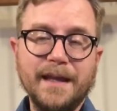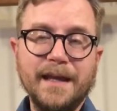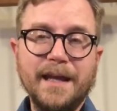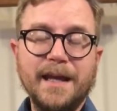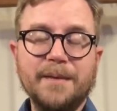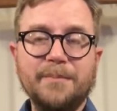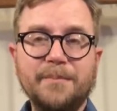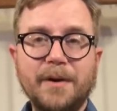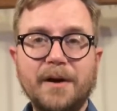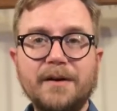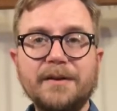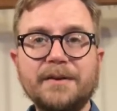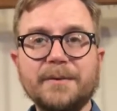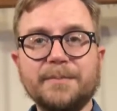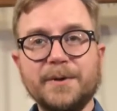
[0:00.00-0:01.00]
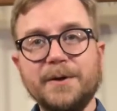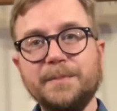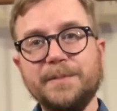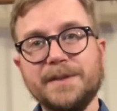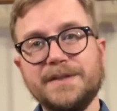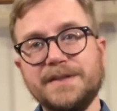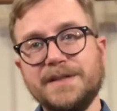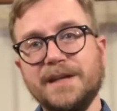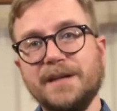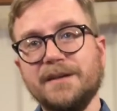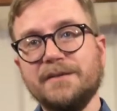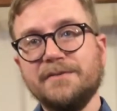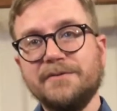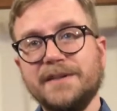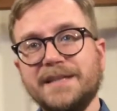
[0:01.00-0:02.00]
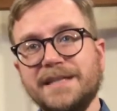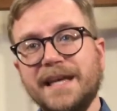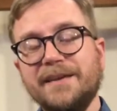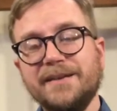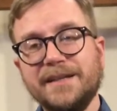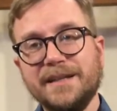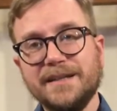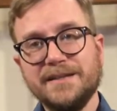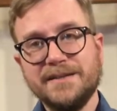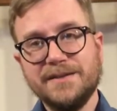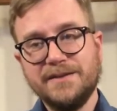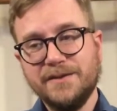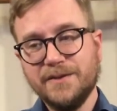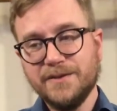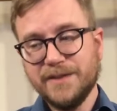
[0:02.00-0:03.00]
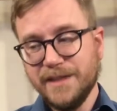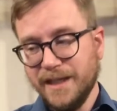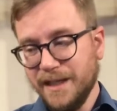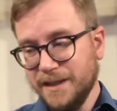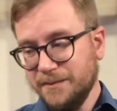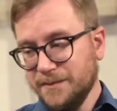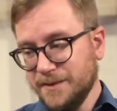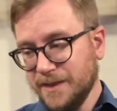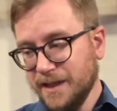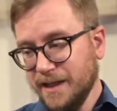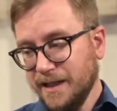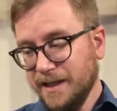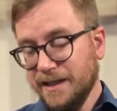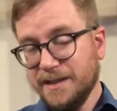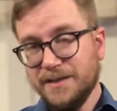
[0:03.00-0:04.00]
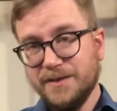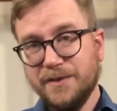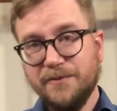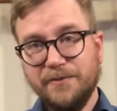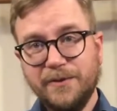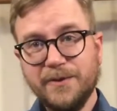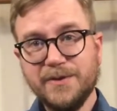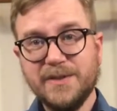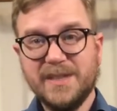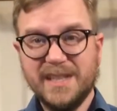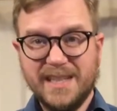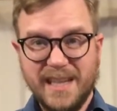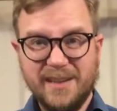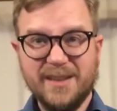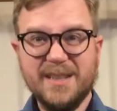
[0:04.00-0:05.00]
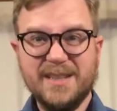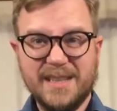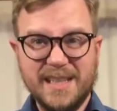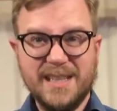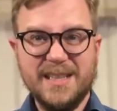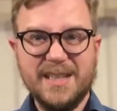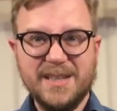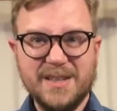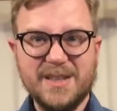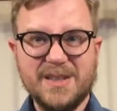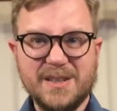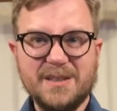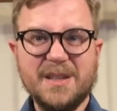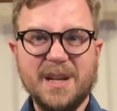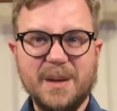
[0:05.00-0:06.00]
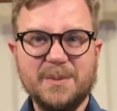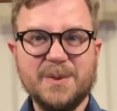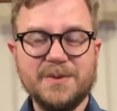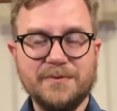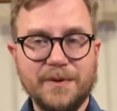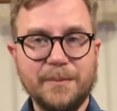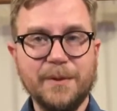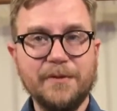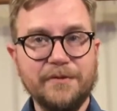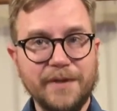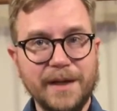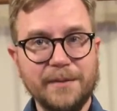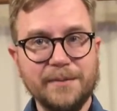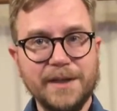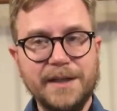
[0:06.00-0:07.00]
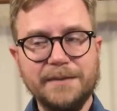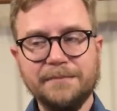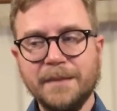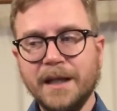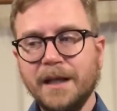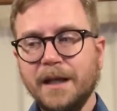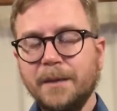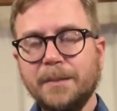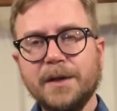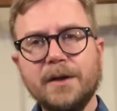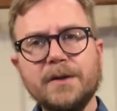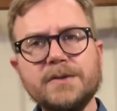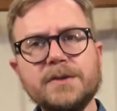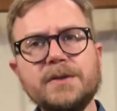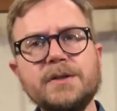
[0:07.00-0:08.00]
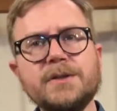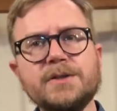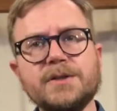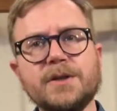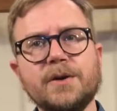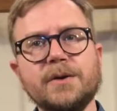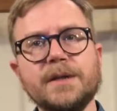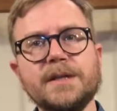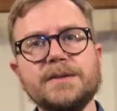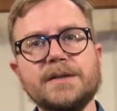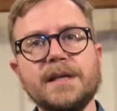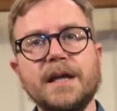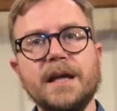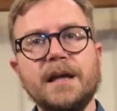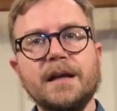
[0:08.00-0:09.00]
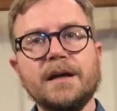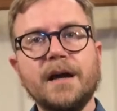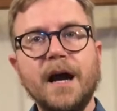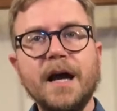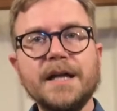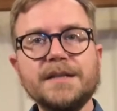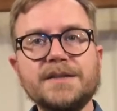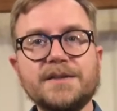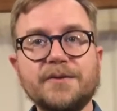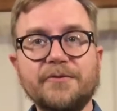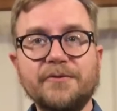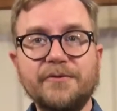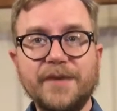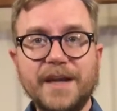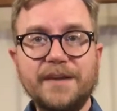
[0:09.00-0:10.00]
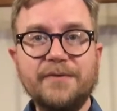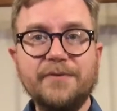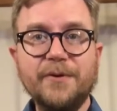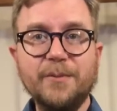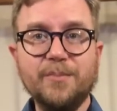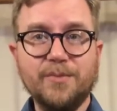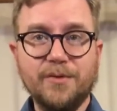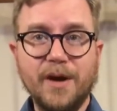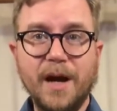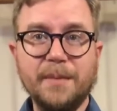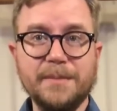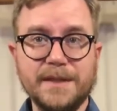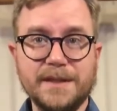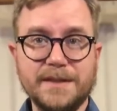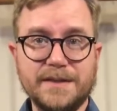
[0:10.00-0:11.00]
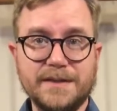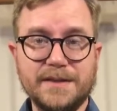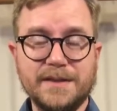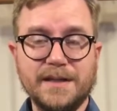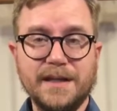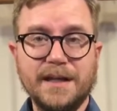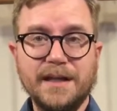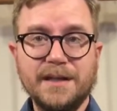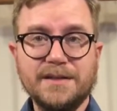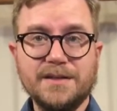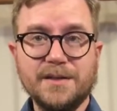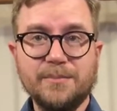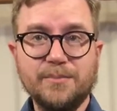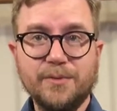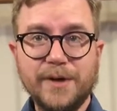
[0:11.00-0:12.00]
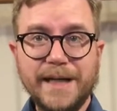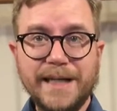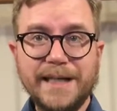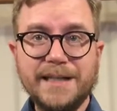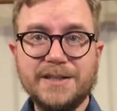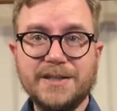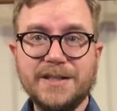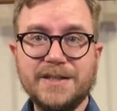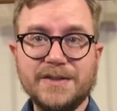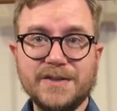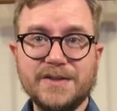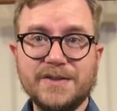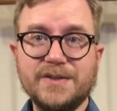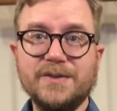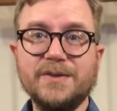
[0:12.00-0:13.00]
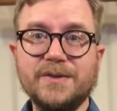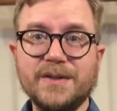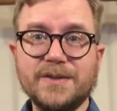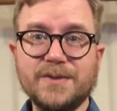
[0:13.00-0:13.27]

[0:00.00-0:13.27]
And part of the purpose of telling us those names is first to tell us that Jesus comes from a family, but also to show us God's faithful promise to bring Jesus to this